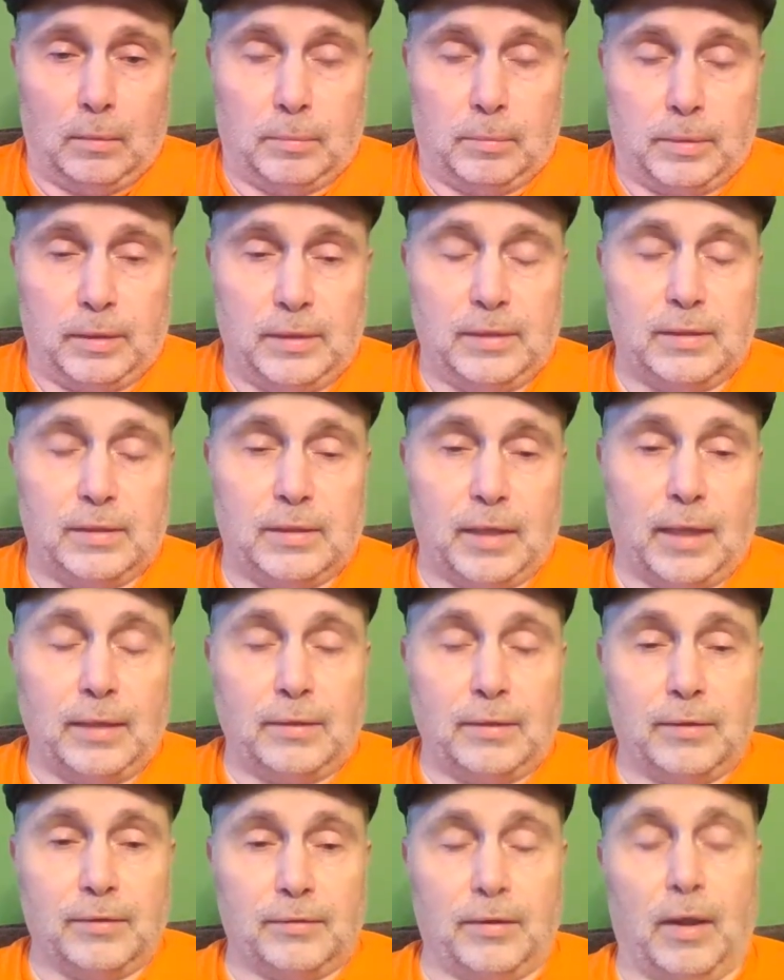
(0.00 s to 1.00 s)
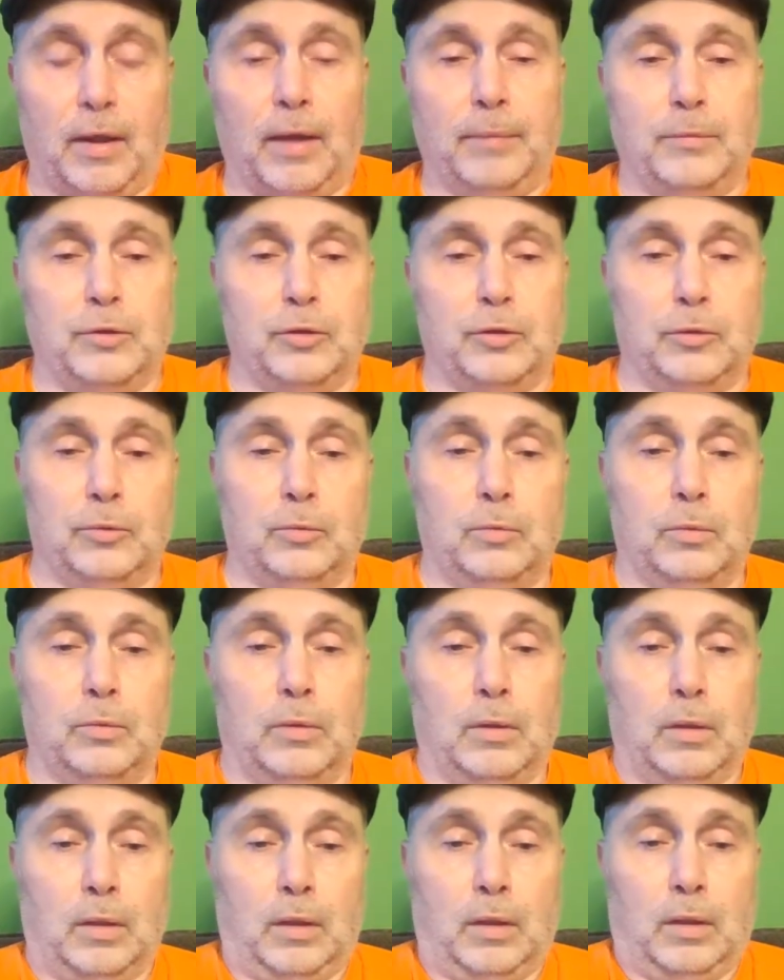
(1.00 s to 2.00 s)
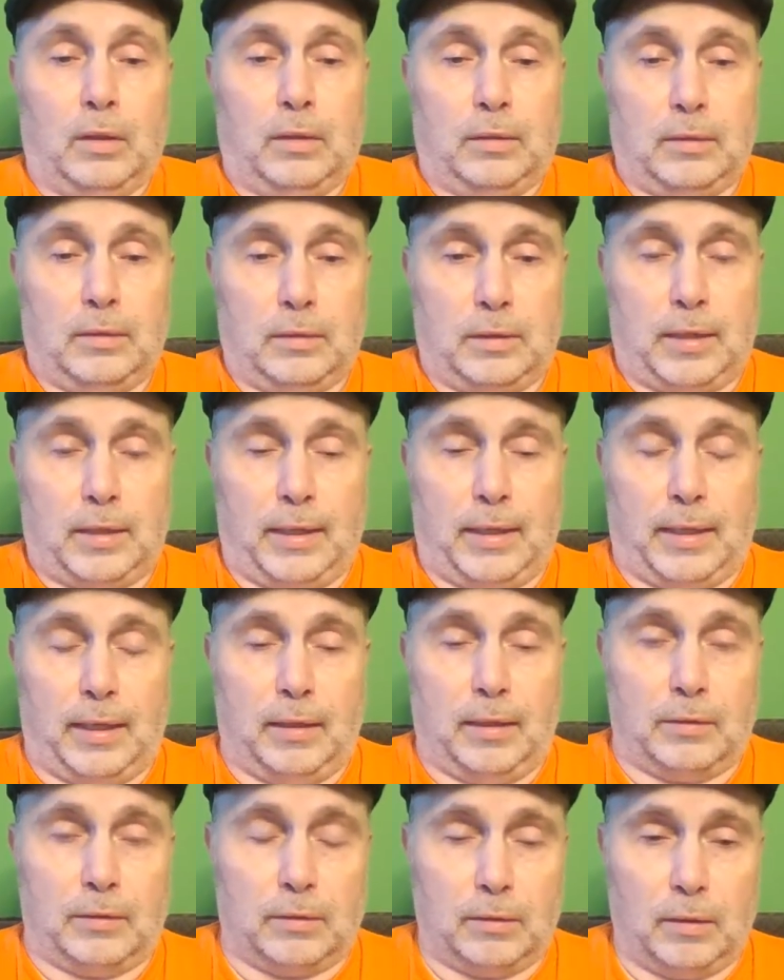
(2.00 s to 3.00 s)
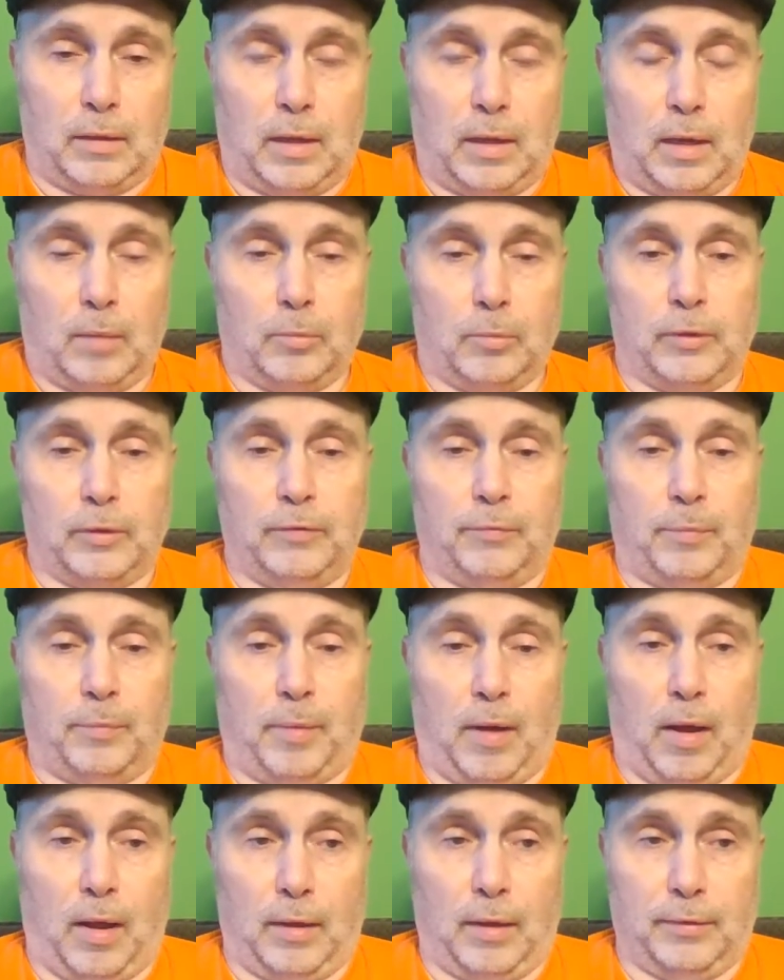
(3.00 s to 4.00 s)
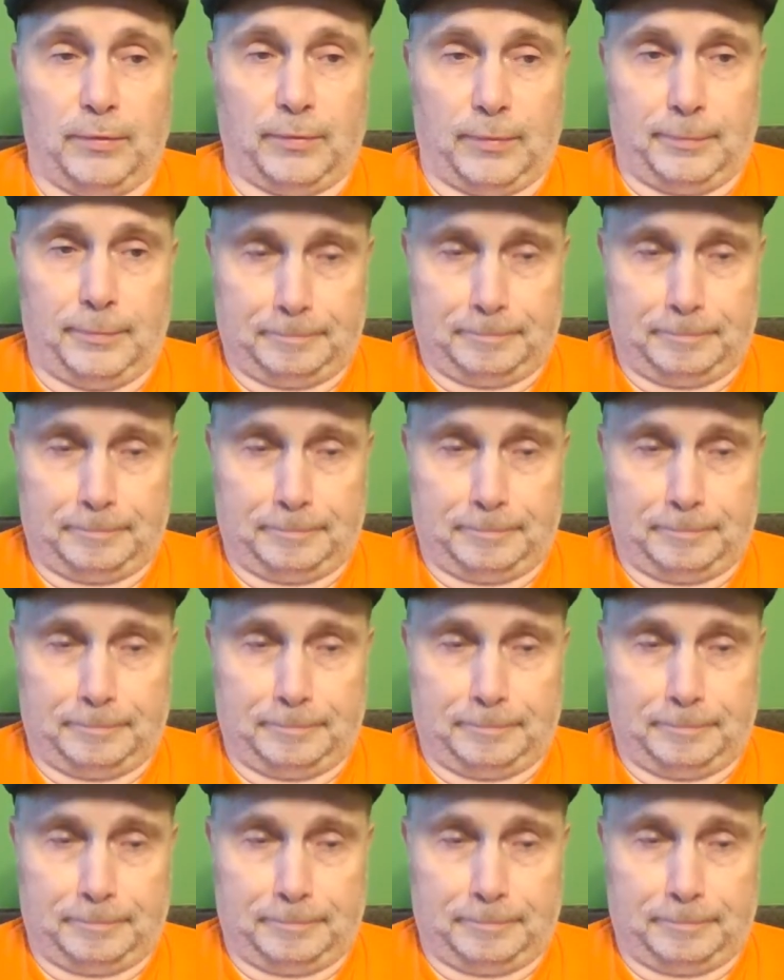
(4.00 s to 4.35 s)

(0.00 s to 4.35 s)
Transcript: please take this time to take a, a brief pause.